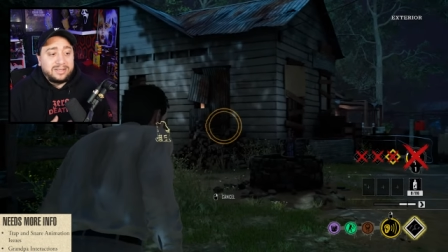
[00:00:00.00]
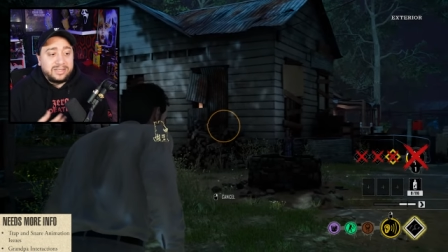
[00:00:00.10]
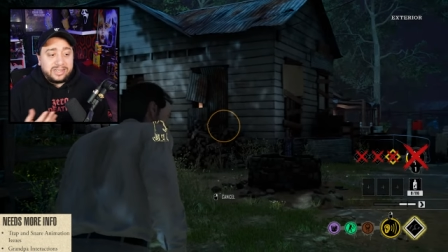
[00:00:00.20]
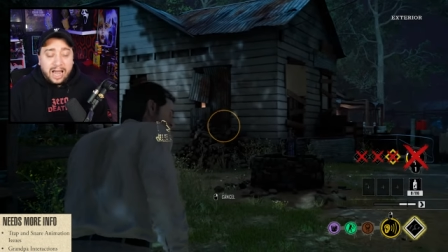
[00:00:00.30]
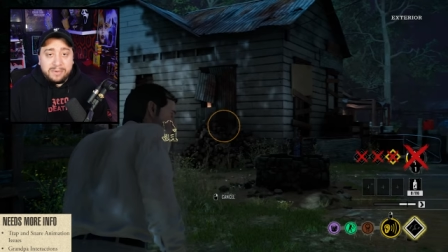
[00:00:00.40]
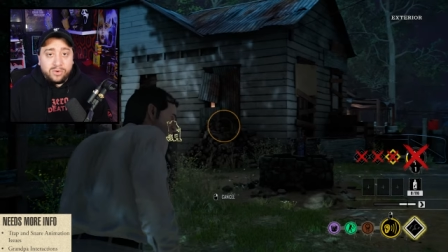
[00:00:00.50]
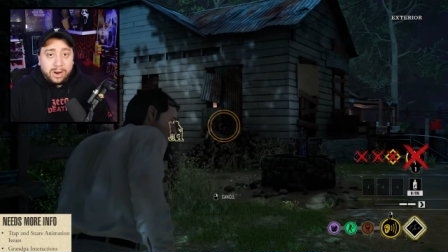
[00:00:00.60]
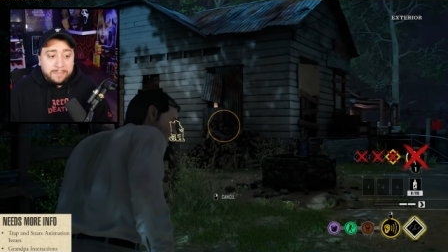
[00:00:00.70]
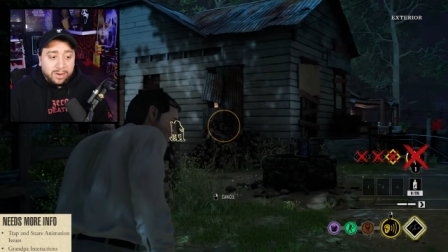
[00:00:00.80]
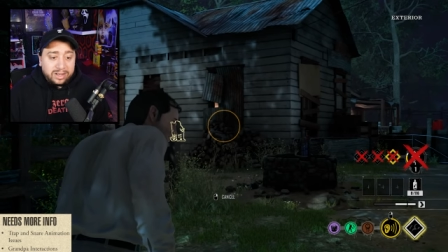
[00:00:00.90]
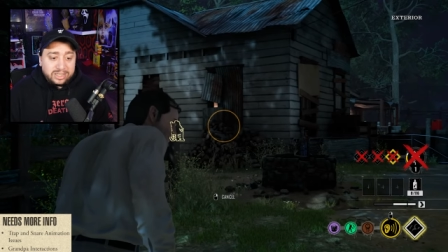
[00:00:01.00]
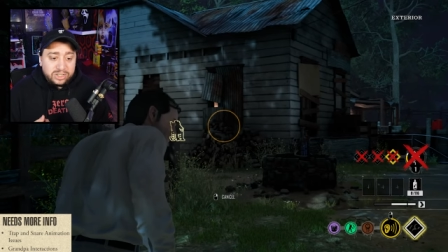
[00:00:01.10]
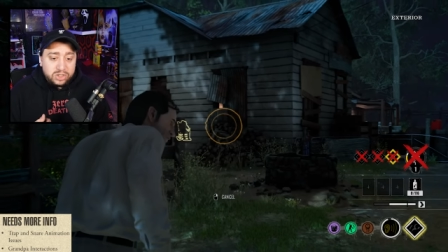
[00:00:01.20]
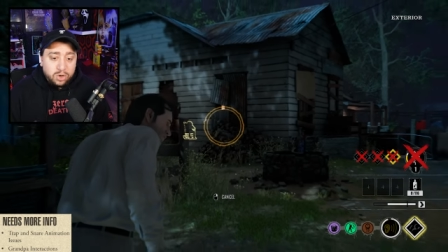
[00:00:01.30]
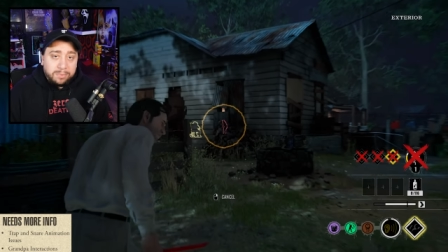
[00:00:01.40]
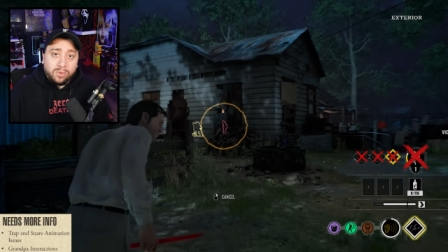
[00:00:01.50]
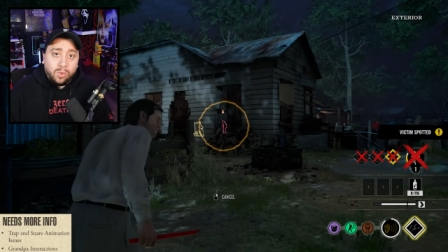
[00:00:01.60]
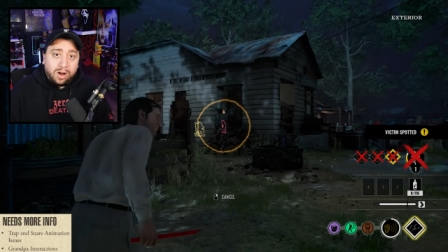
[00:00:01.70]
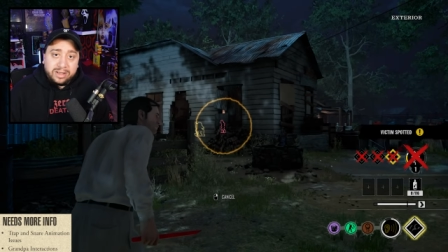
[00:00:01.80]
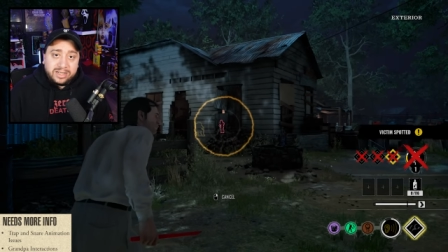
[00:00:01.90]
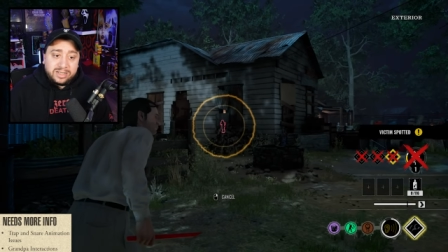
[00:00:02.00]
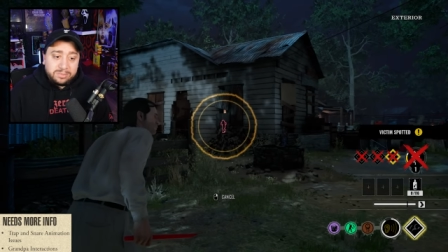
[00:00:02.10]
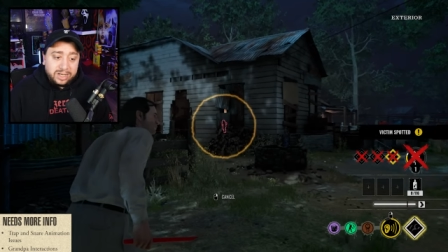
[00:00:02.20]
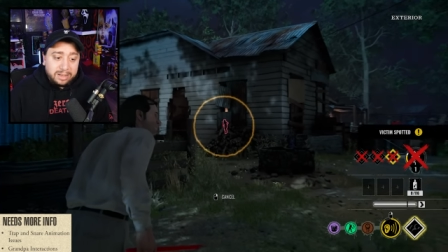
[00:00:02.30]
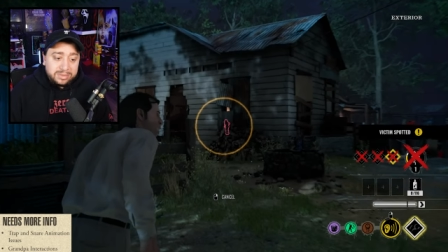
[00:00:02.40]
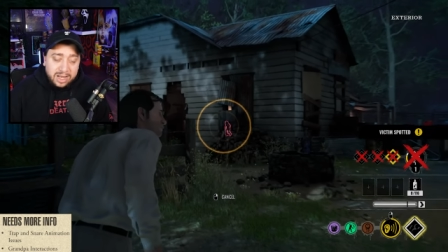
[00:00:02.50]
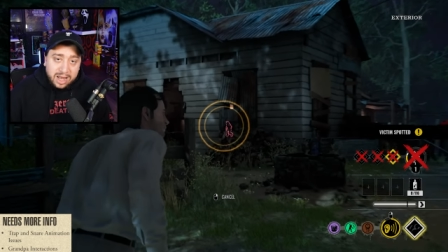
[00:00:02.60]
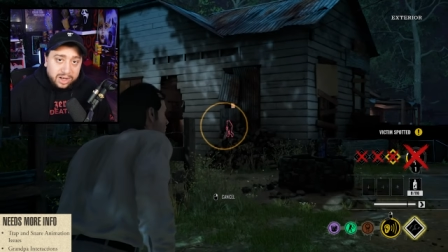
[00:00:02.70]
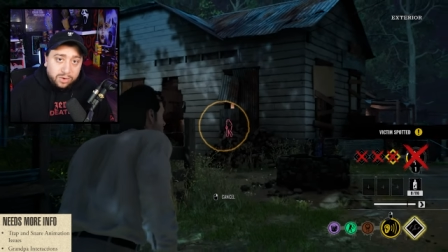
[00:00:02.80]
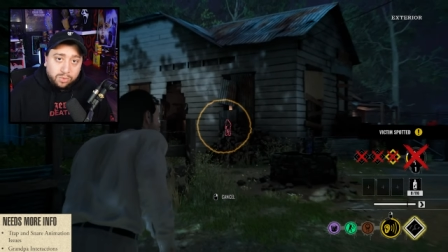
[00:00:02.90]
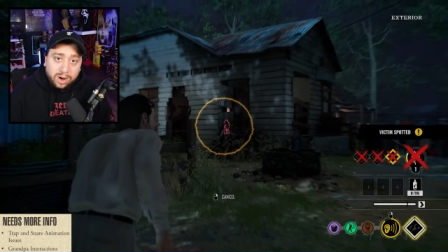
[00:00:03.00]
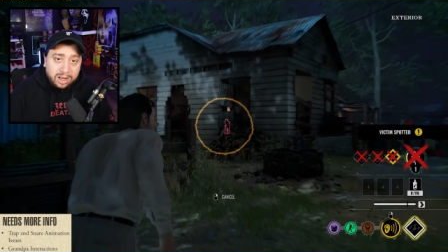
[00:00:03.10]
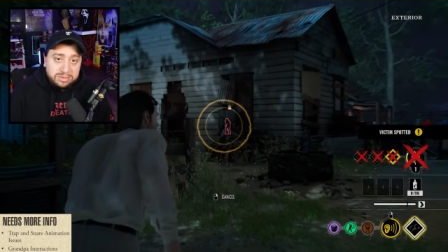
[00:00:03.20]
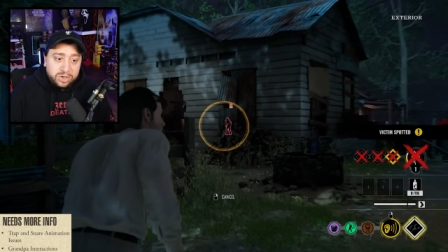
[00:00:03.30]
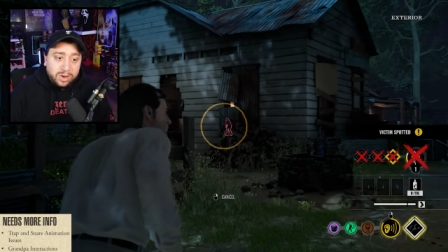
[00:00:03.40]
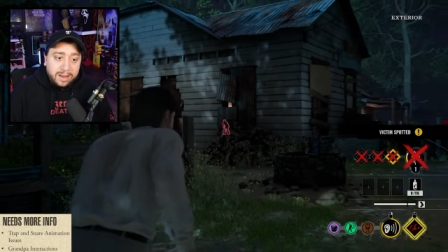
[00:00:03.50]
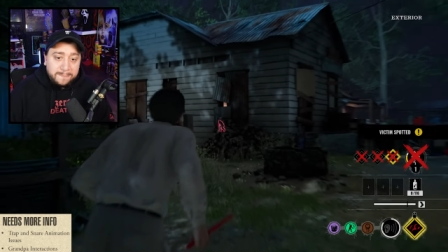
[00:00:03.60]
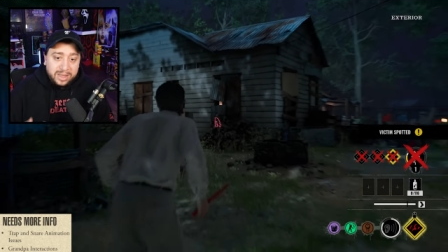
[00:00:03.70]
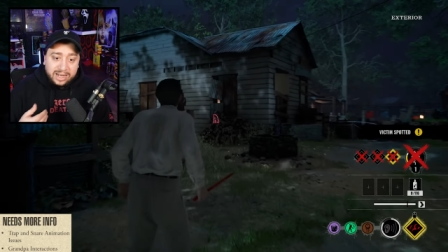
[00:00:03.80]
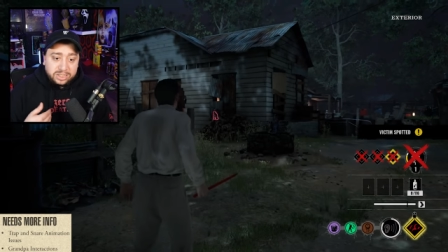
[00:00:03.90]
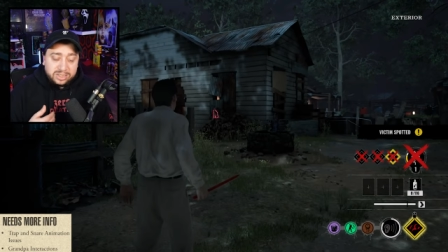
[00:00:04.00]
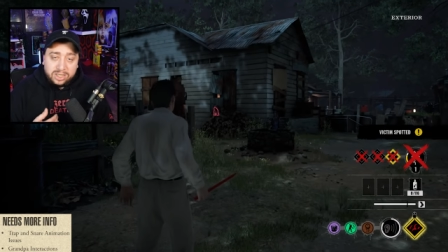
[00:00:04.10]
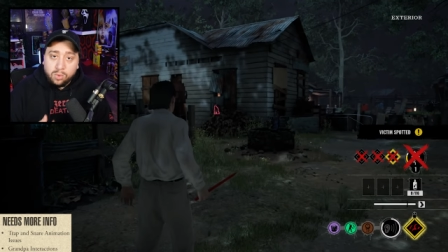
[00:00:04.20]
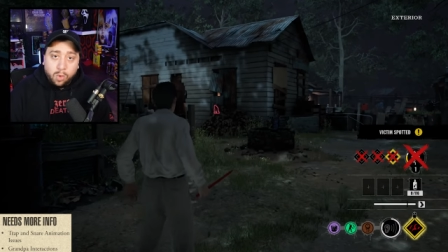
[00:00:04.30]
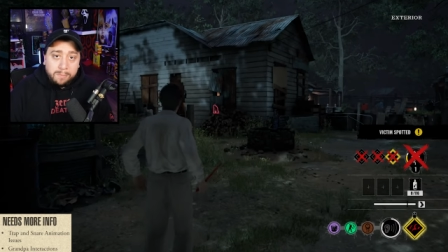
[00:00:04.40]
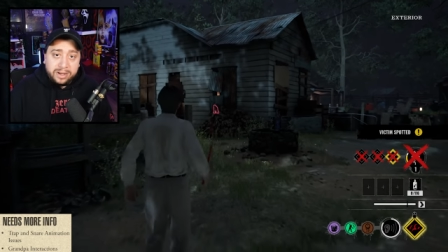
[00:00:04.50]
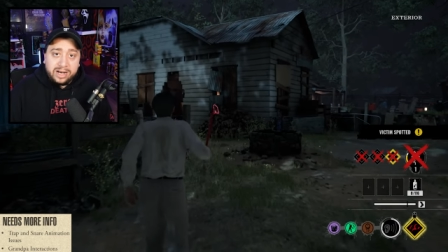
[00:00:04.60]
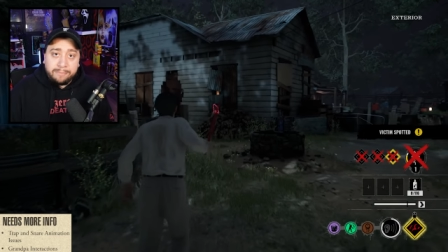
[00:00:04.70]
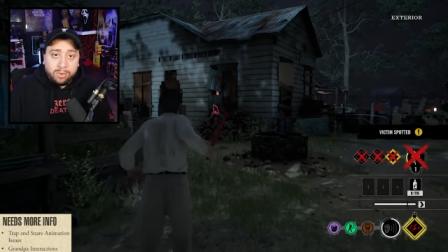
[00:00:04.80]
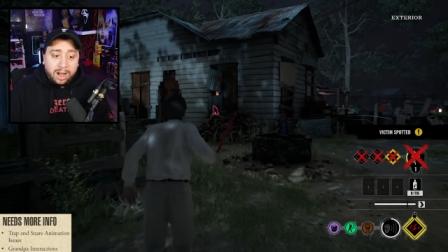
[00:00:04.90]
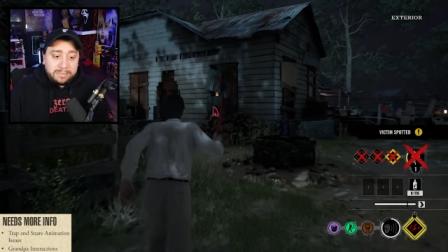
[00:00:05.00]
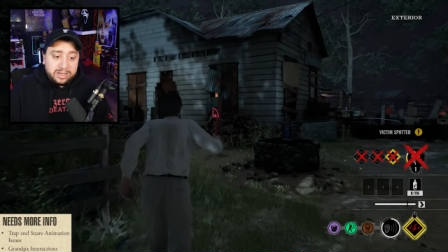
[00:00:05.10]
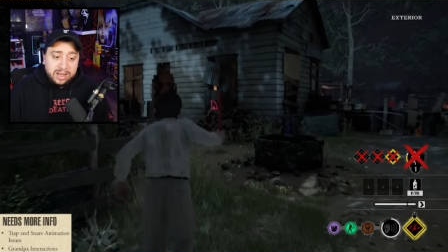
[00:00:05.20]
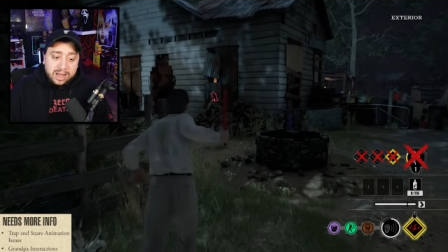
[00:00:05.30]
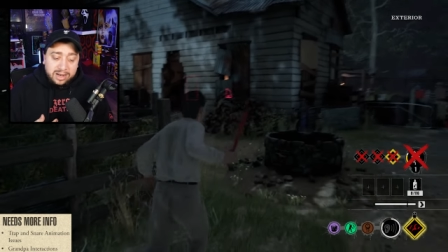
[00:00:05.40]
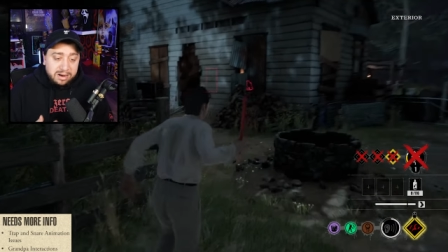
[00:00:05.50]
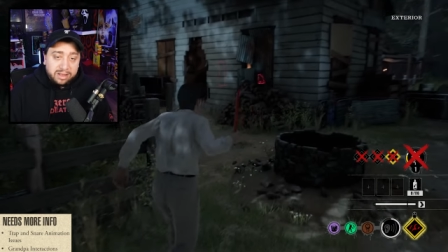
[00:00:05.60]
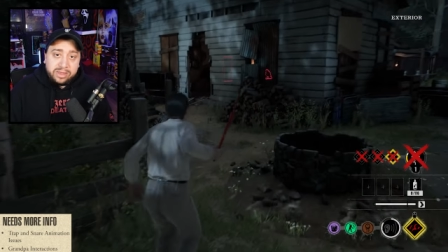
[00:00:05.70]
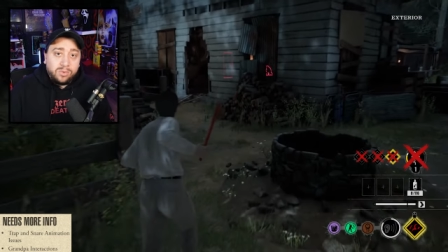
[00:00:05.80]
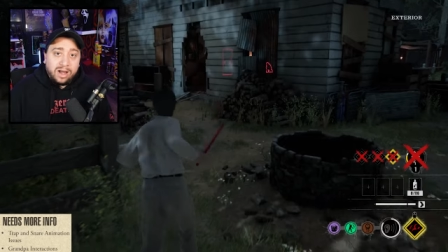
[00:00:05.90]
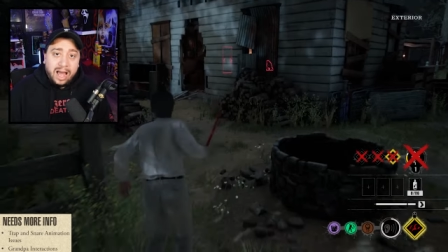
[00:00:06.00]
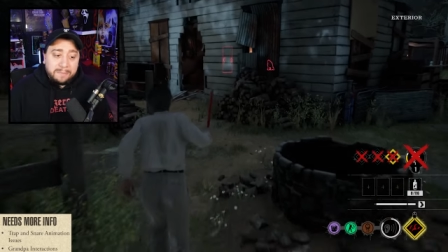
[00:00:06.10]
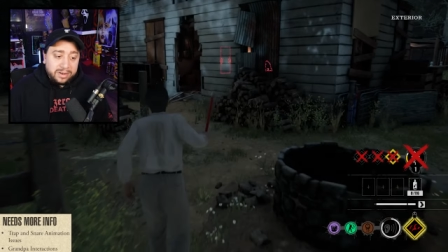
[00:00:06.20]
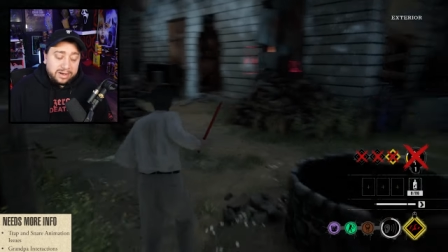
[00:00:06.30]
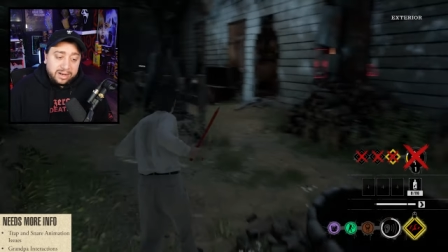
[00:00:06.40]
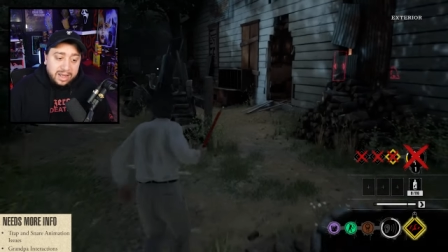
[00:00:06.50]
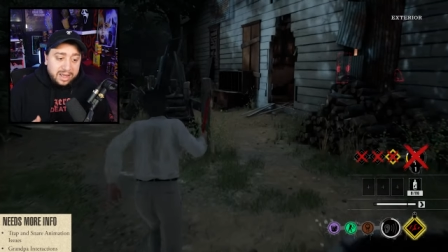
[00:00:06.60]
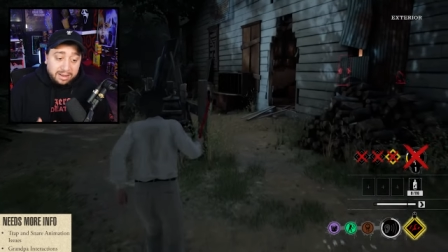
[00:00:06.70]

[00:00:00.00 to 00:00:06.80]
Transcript: Stabbing grandpa is super wonky sometimes. You'll run up to him and just there won't be any prompt, nothing will happen,